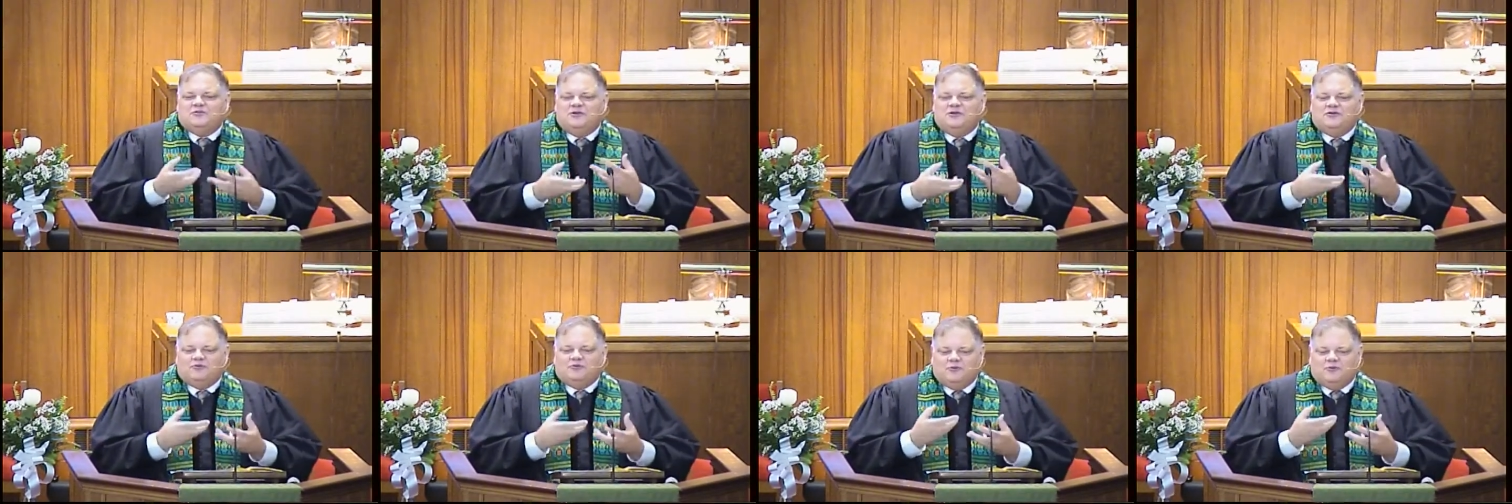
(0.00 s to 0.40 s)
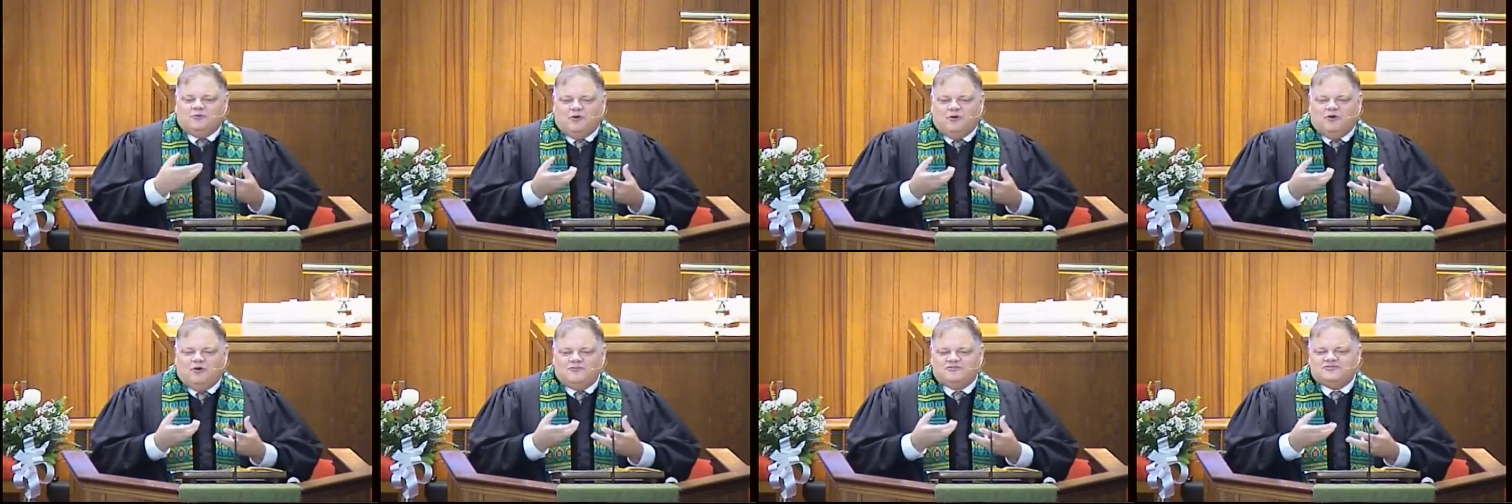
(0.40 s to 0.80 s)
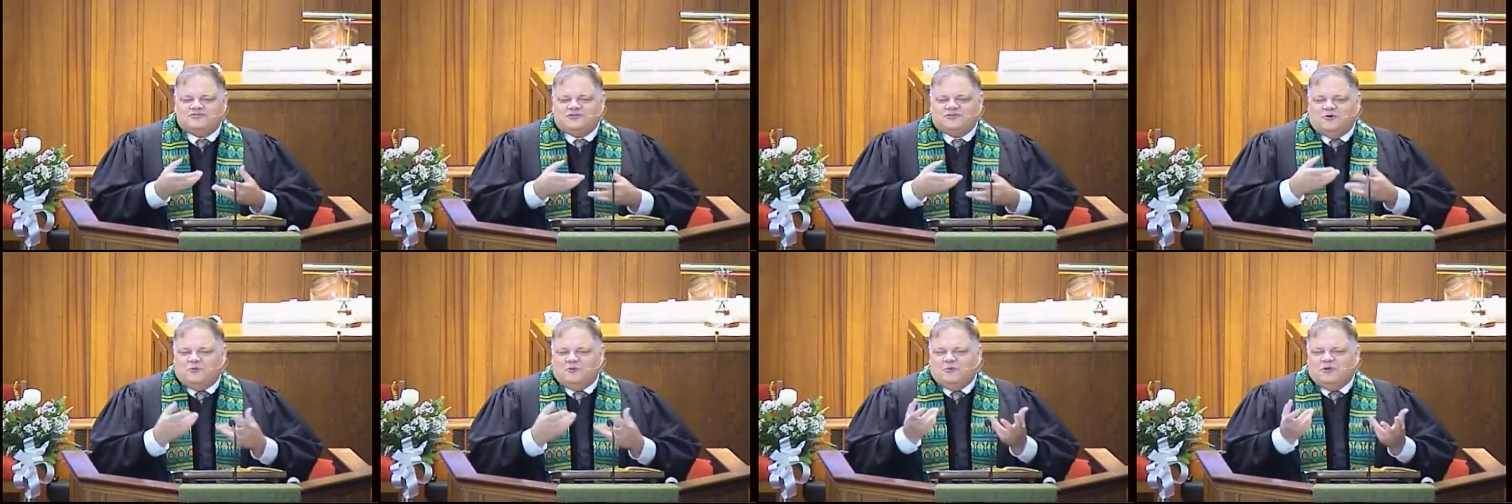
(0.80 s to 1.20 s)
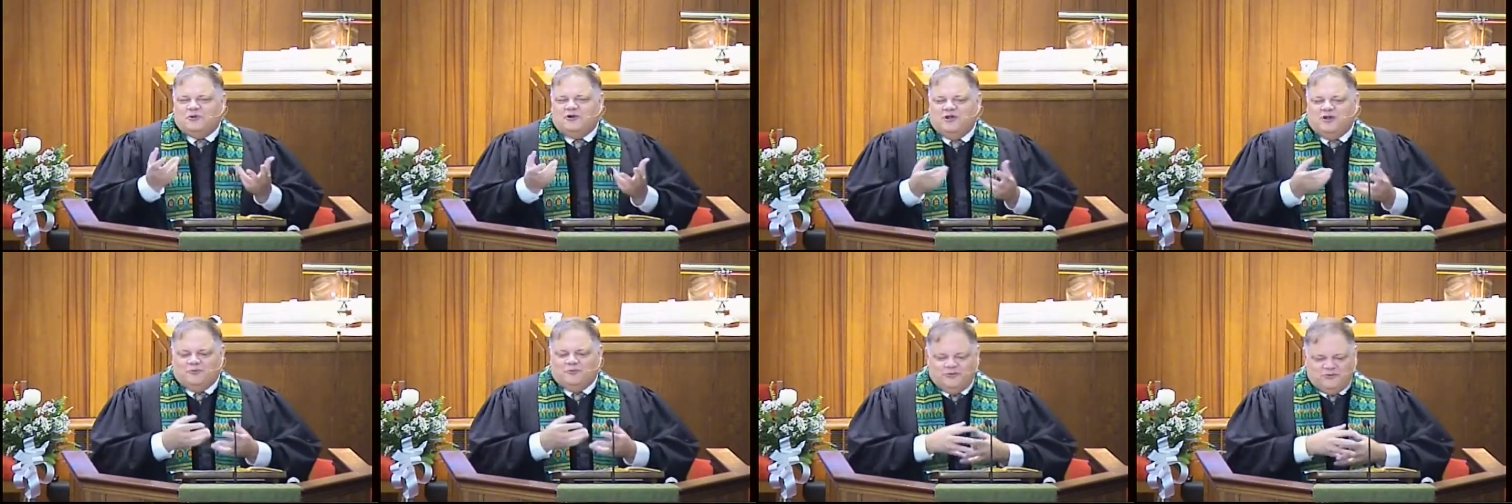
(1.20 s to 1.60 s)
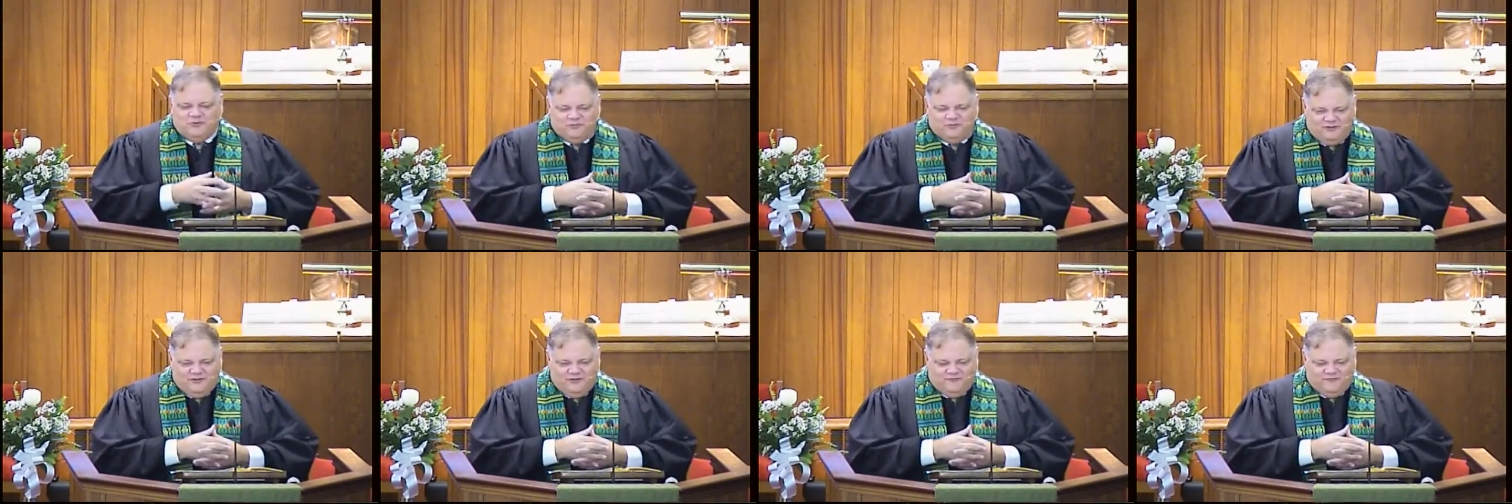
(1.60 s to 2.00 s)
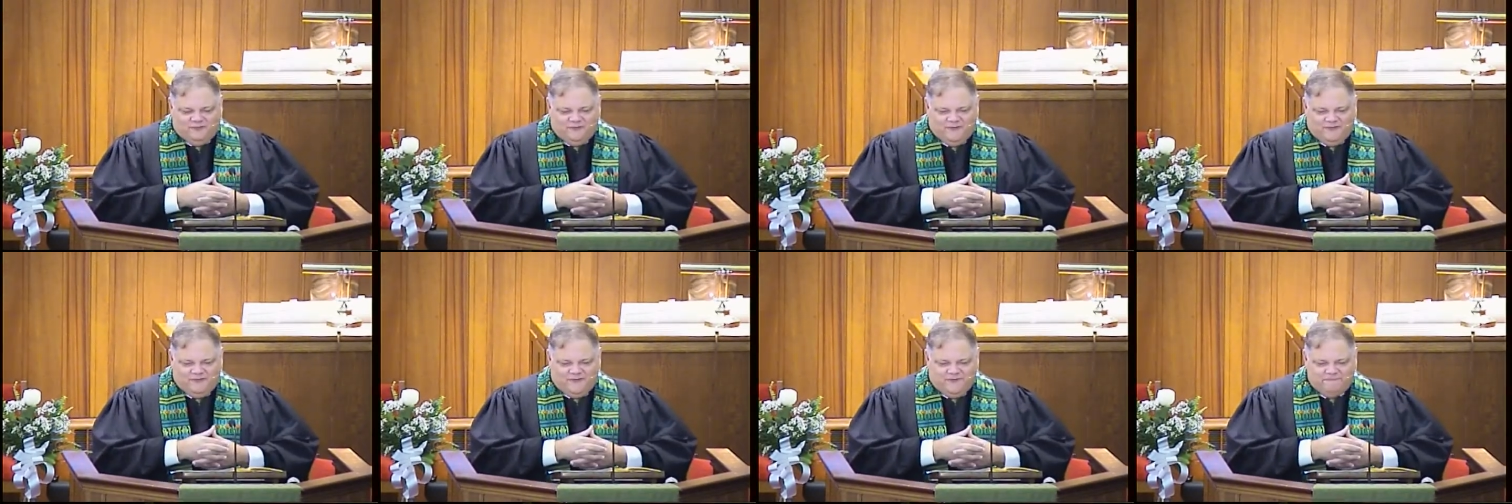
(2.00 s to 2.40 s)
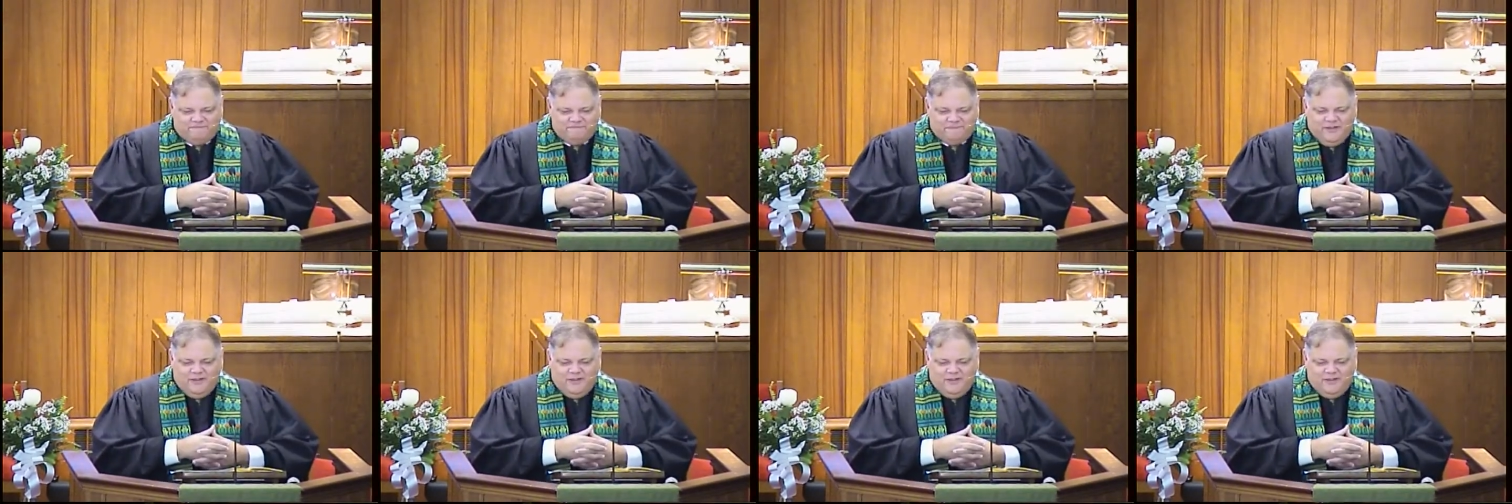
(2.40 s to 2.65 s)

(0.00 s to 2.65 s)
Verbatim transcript: integral part of the sermon, and I'll be brief with it.